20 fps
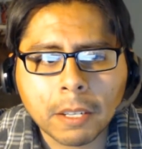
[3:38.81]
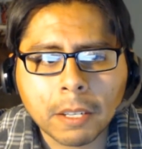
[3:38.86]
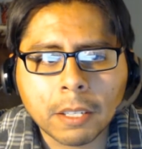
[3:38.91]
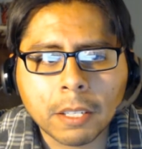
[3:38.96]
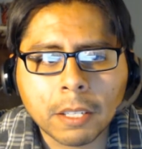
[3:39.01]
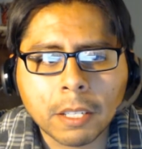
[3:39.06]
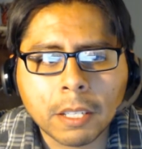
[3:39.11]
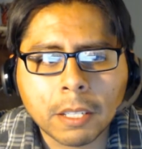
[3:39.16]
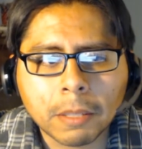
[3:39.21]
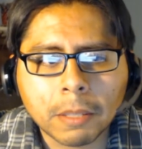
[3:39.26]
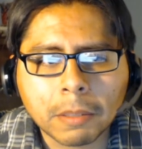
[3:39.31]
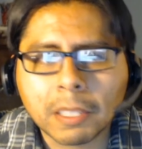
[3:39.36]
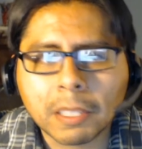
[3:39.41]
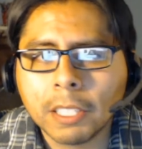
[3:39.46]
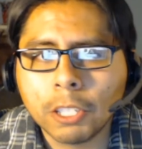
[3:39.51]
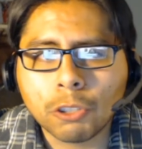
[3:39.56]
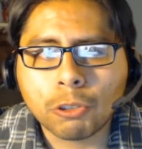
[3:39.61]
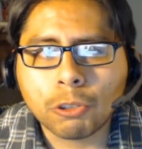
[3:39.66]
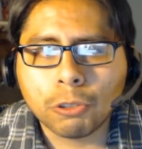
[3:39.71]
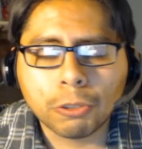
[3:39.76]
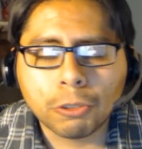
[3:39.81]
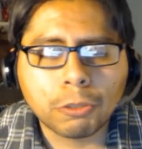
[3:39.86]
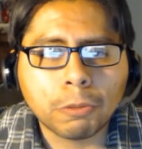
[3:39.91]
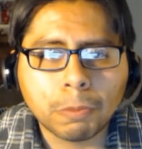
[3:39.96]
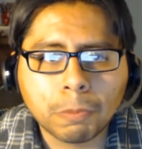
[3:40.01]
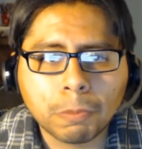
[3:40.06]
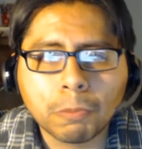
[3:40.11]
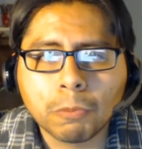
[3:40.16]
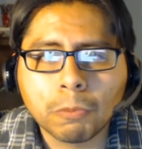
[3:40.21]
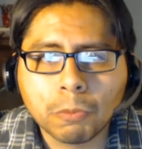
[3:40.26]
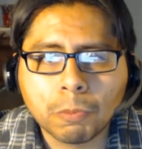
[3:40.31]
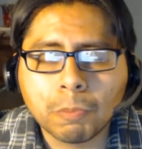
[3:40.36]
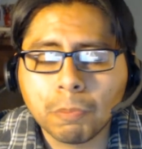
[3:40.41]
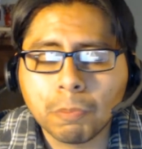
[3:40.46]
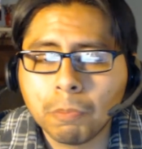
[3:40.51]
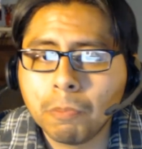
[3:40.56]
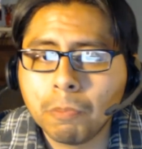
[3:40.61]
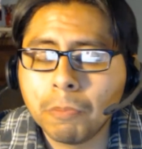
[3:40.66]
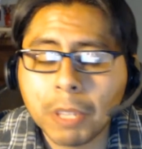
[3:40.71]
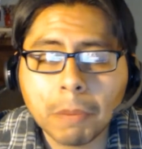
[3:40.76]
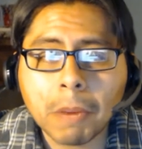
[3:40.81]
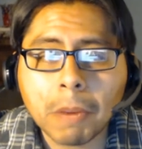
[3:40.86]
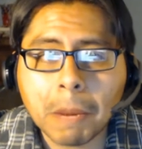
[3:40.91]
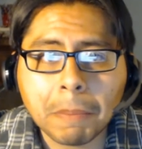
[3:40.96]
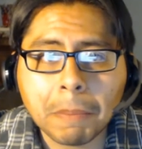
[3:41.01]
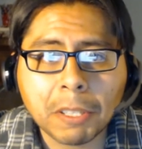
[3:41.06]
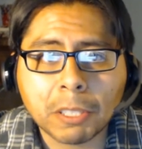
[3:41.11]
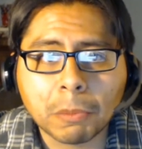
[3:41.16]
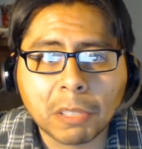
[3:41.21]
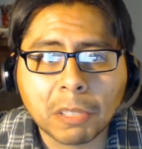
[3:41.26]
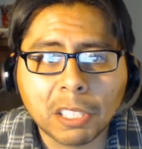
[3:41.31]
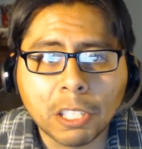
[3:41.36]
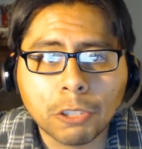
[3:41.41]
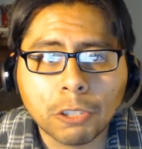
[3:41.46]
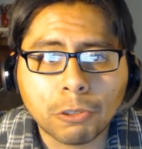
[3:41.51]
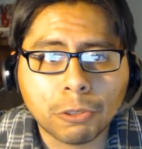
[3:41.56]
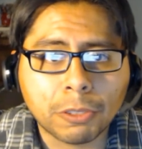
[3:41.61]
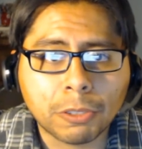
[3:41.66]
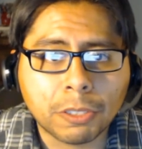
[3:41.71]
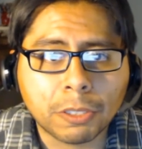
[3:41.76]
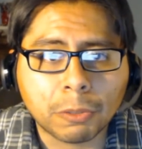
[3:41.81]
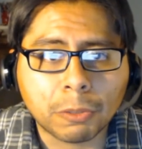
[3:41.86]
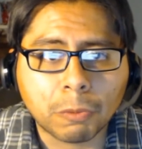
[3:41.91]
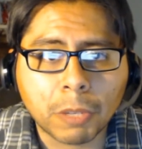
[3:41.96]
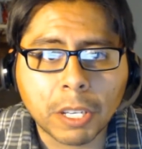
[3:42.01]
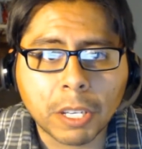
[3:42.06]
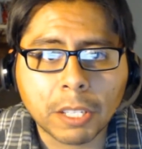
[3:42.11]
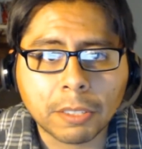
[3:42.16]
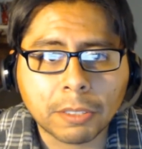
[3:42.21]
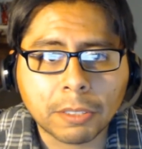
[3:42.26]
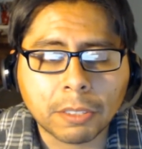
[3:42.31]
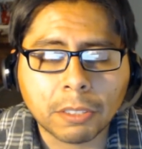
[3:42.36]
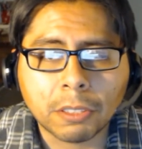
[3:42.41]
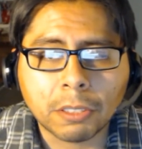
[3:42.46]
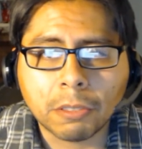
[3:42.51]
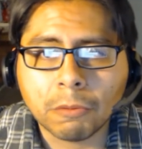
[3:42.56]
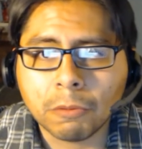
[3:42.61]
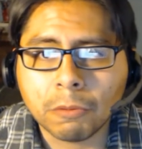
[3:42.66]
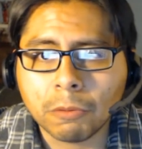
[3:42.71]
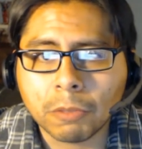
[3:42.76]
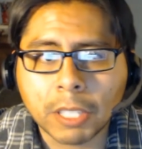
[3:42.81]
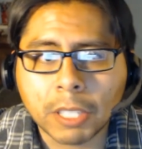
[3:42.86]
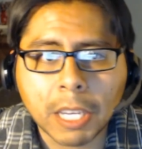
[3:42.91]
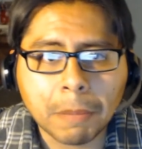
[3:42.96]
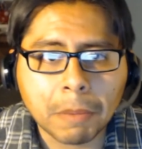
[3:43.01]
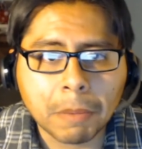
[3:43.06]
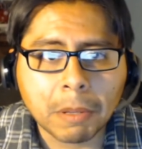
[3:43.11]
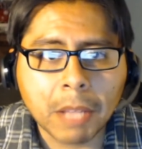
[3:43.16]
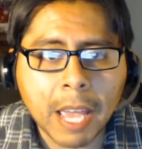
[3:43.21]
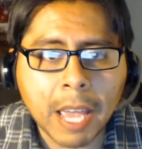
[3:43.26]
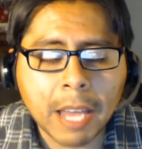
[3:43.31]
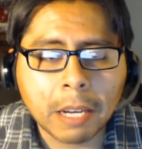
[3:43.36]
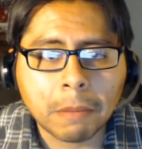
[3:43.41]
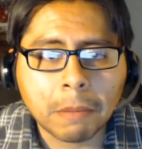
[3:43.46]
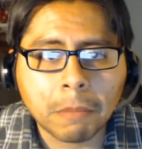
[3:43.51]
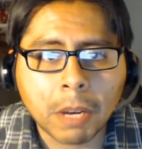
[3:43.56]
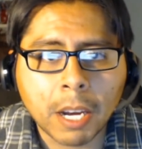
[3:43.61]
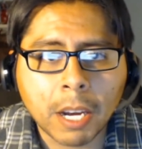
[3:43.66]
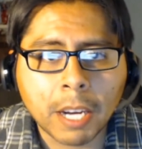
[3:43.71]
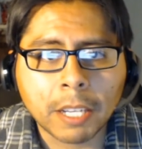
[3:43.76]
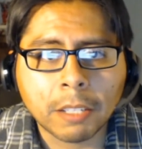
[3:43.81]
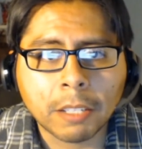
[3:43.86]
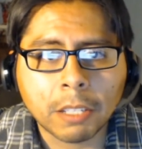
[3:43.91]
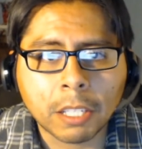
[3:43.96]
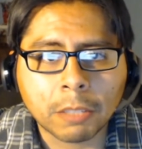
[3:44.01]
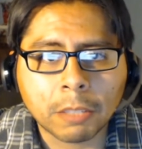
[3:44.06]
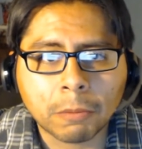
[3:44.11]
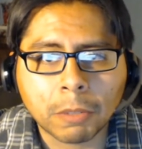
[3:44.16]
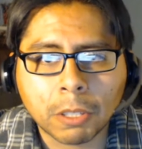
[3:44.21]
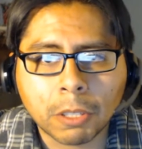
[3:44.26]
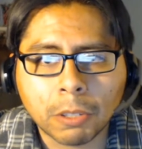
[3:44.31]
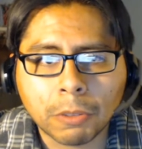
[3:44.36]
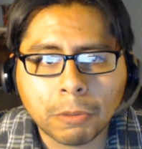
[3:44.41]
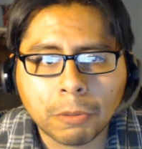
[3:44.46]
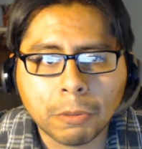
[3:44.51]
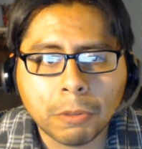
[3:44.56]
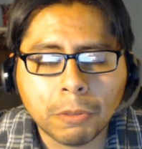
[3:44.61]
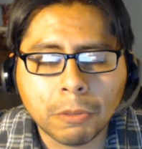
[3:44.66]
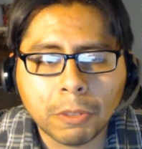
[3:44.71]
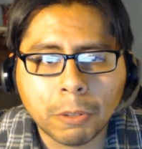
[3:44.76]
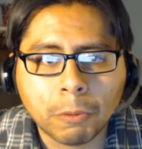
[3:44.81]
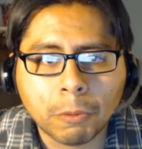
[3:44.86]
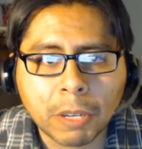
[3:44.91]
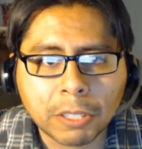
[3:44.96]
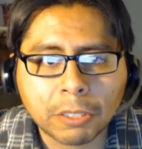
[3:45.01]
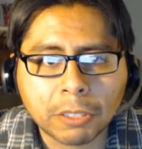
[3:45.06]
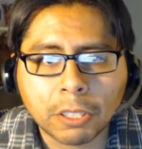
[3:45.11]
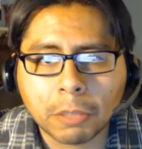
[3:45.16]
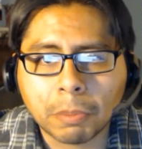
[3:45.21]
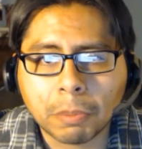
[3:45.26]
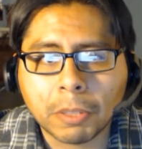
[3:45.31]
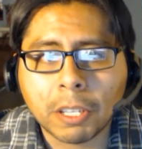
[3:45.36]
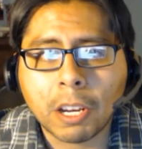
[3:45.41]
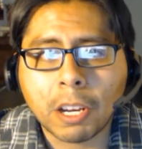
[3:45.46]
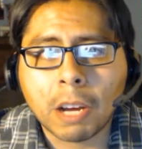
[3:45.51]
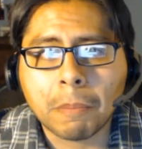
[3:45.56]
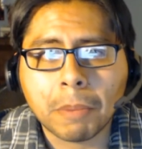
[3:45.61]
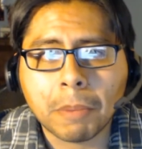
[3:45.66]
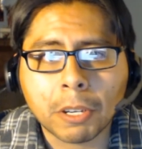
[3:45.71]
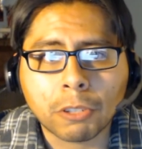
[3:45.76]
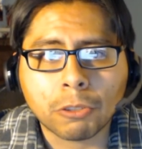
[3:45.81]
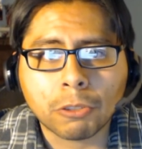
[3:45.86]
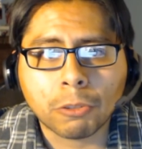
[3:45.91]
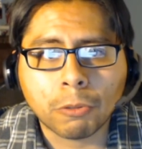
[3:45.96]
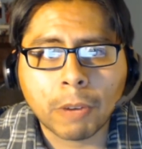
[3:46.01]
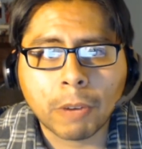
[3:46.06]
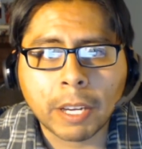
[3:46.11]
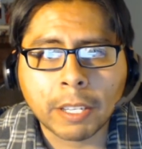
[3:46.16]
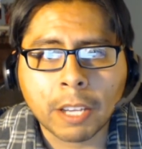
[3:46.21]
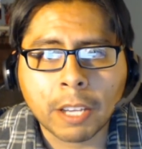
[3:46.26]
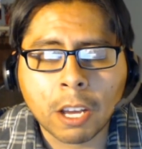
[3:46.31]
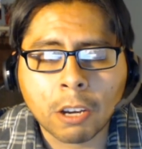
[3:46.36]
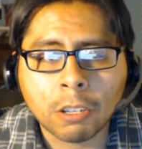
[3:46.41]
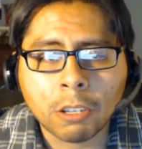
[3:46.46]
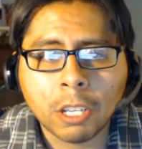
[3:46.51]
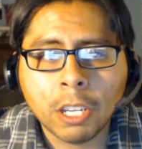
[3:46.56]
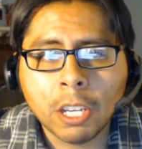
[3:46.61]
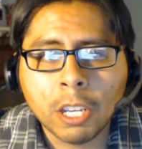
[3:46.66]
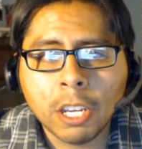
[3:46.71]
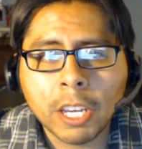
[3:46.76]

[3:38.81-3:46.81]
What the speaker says: Clinchers, there might be some clinchers this week, so keeping that in mind as we go through the rest of the playoff picture right now.